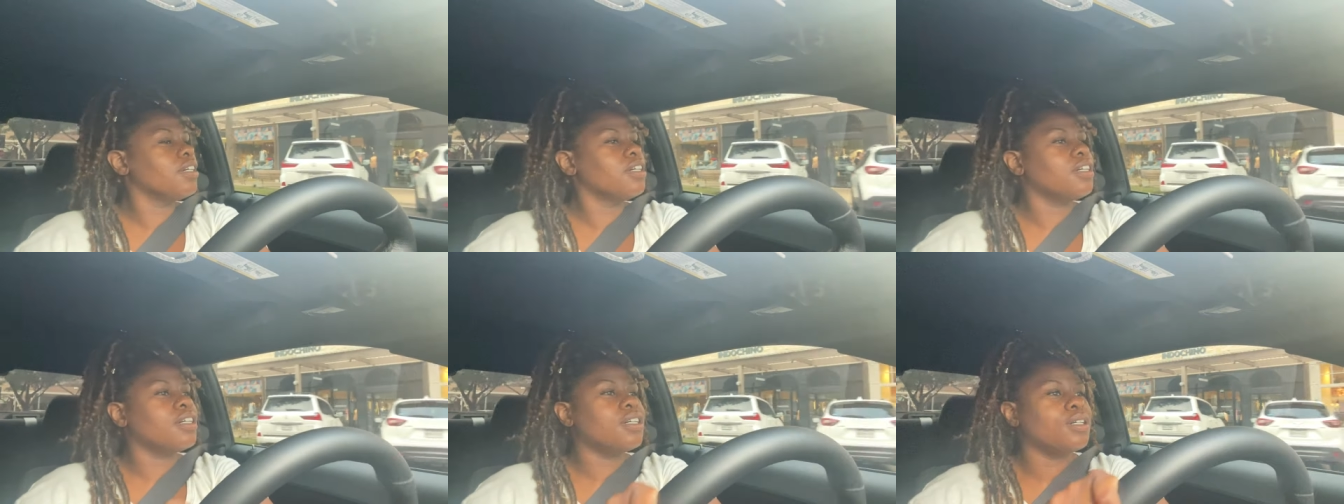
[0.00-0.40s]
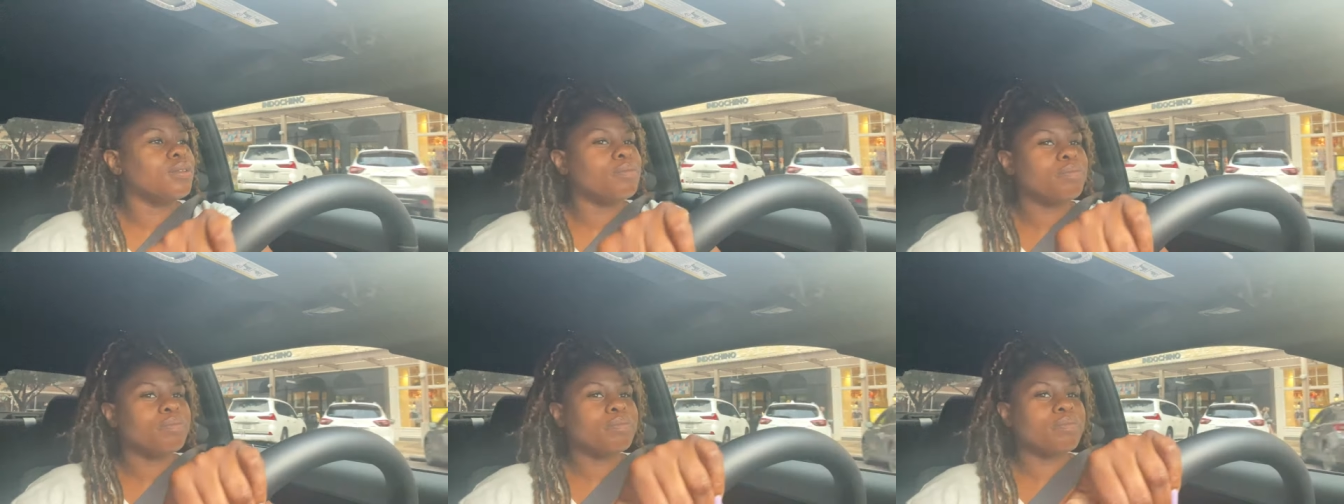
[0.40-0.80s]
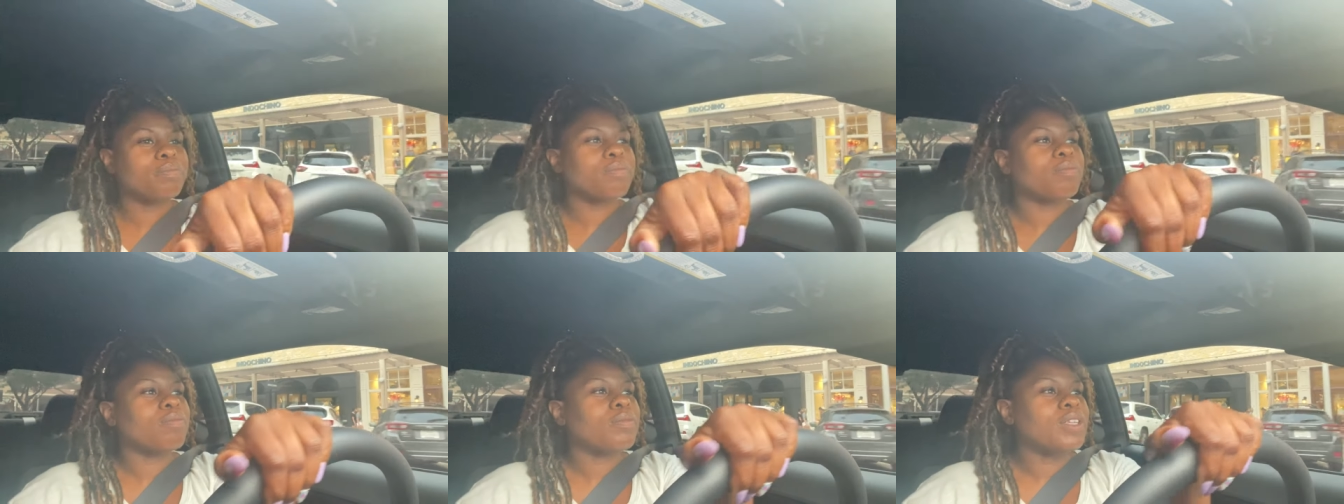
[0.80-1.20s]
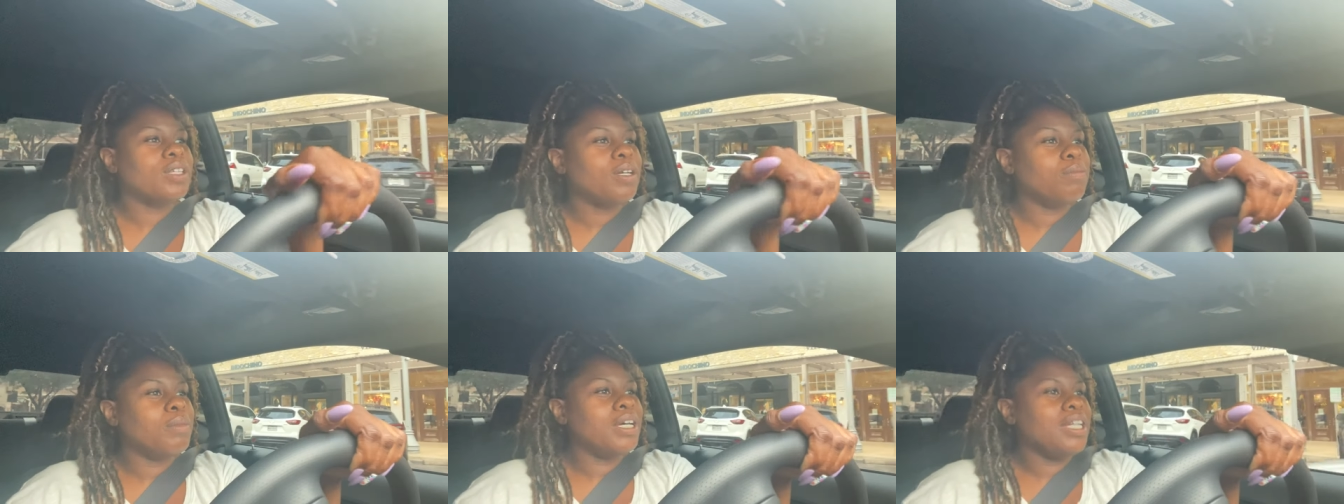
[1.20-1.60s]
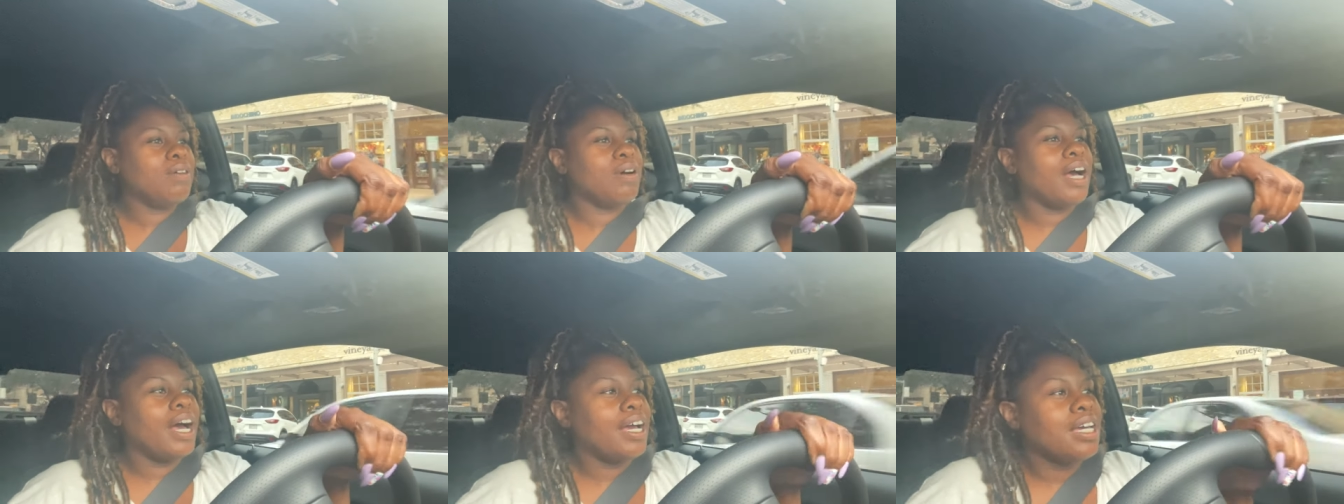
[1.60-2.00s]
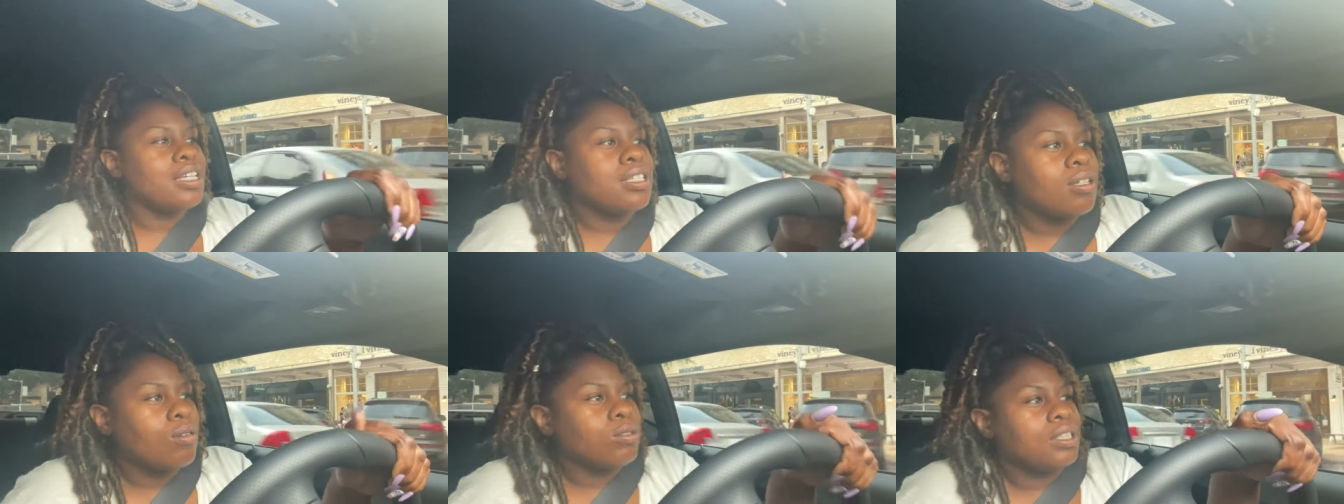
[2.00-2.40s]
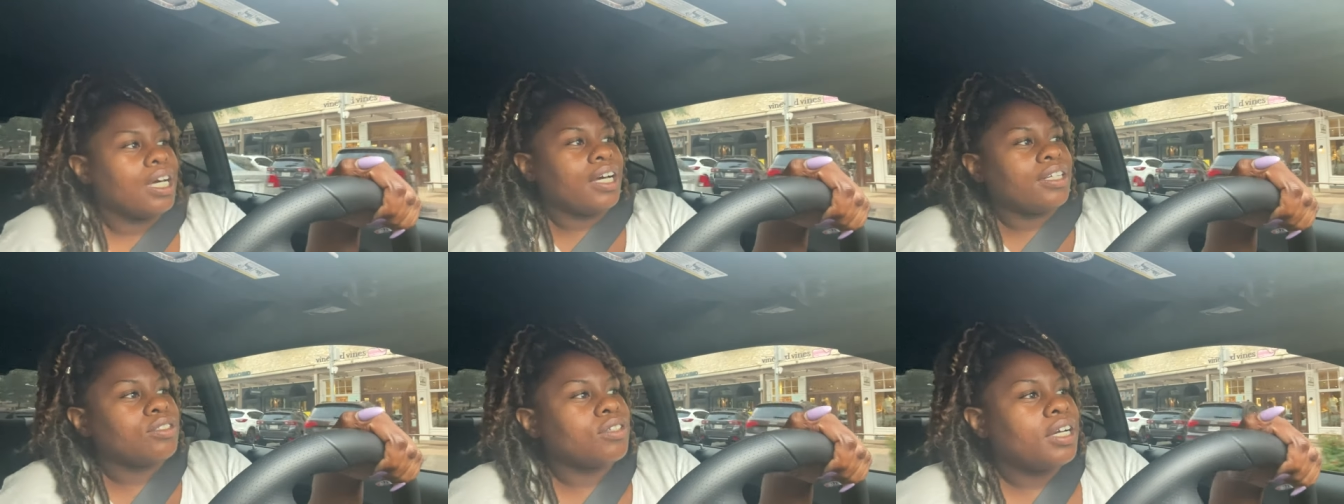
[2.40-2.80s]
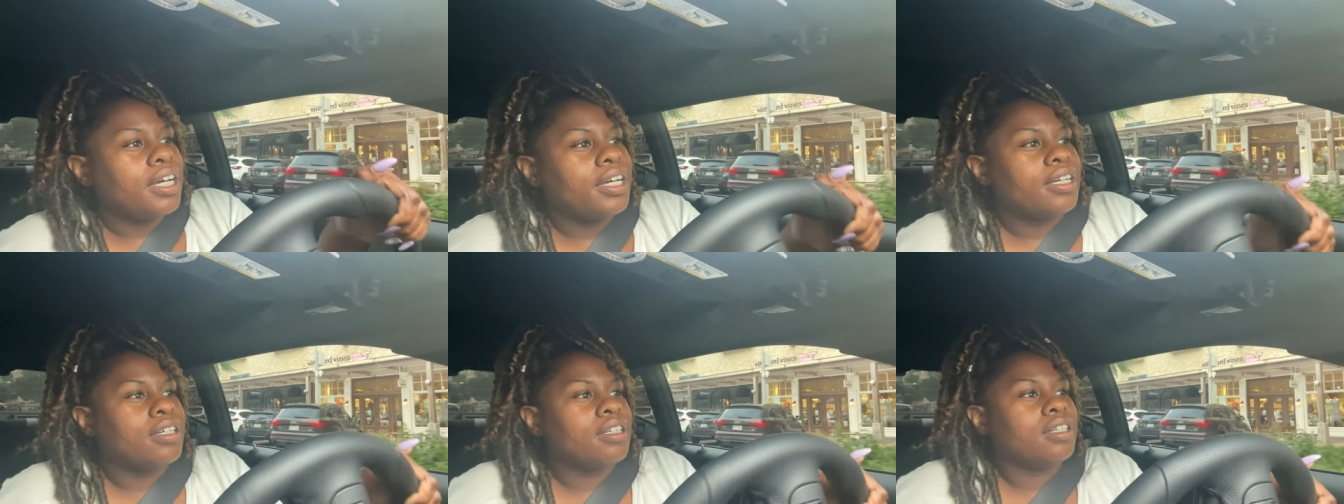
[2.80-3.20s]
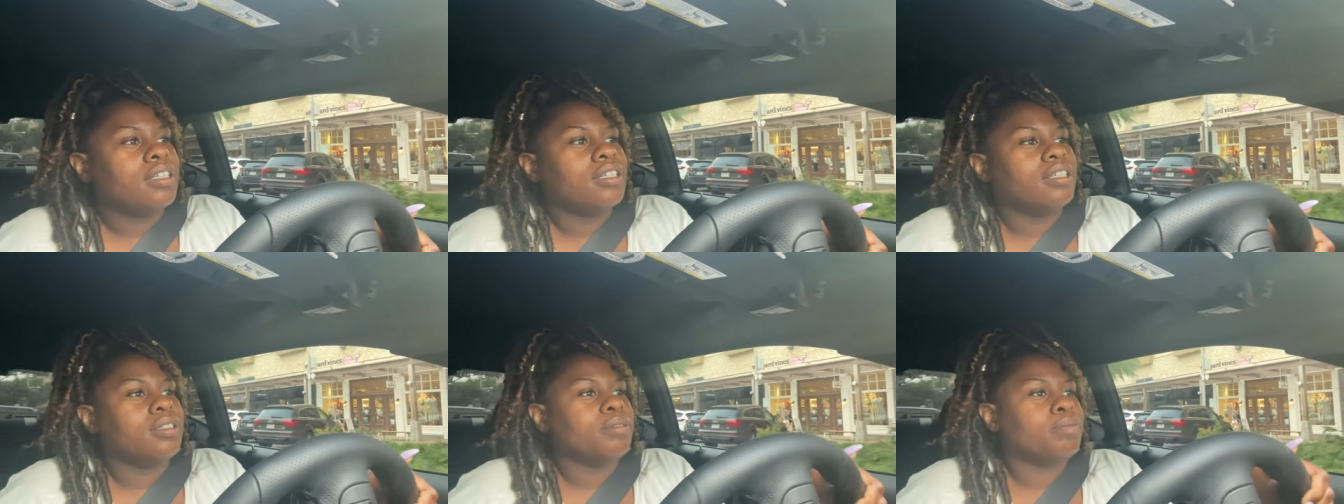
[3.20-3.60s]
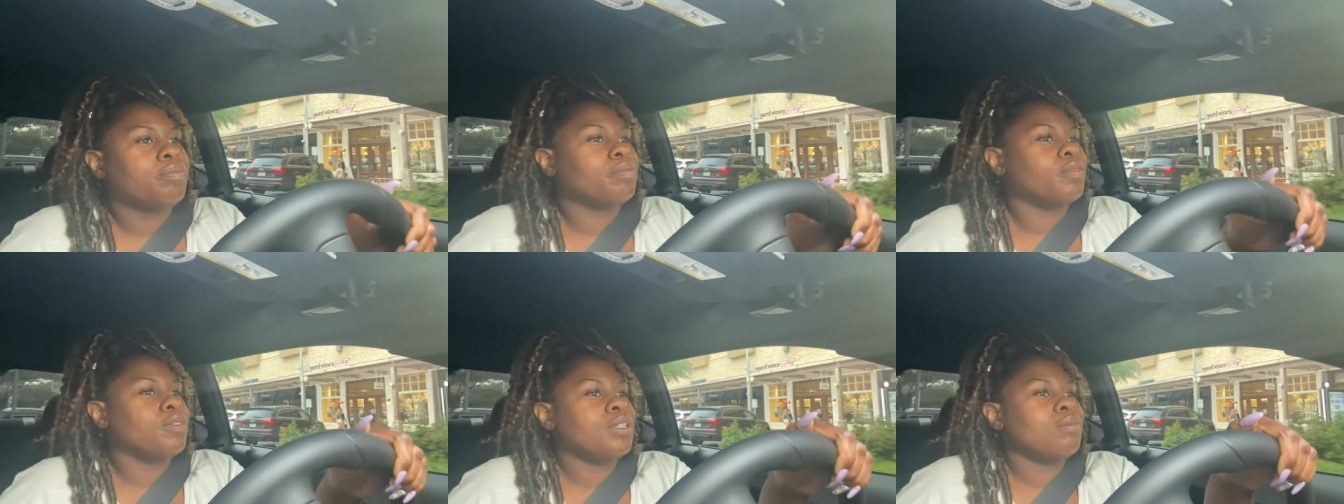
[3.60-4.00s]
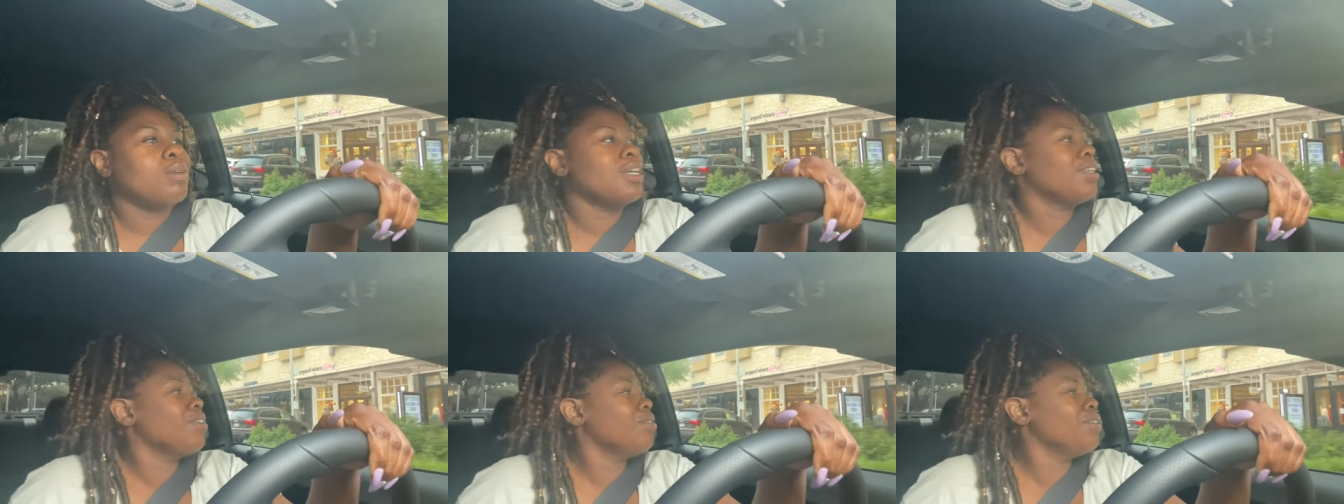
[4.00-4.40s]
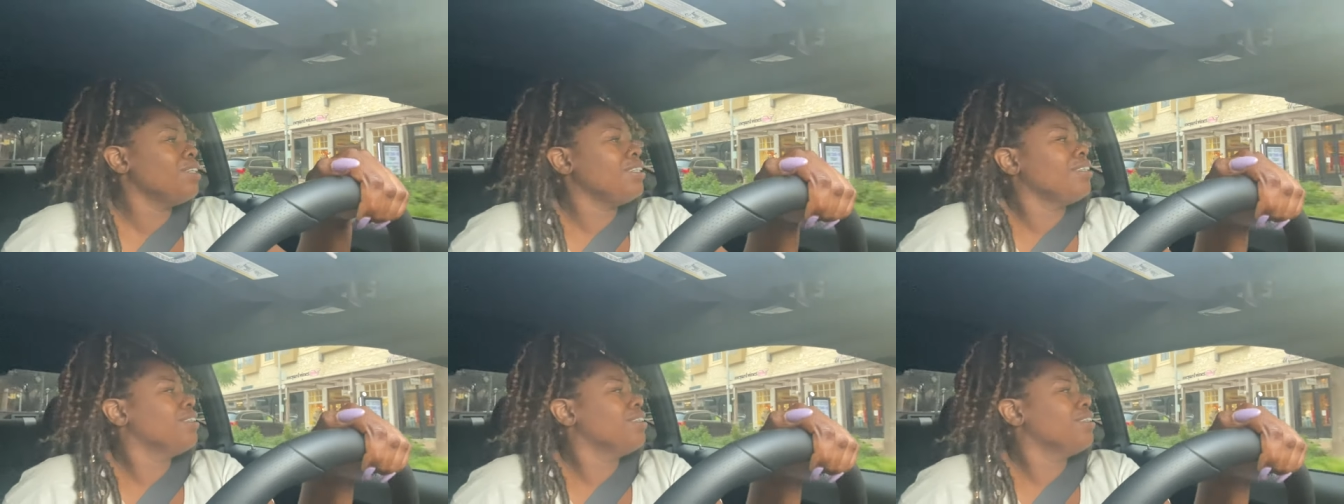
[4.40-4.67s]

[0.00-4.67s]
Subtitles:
But anyway, I get so sidetracked. What am I doing?